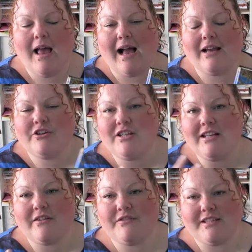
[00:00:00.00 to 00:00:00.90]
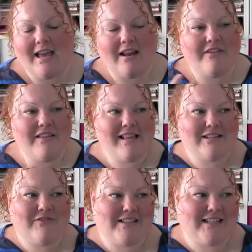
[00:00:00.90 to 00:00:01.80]
And she loves it, and I think
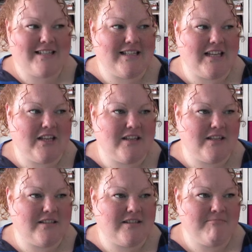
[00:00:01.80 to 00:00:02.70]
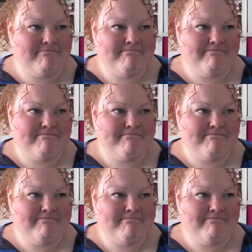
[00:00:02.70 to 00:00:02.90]
that's fantastic, because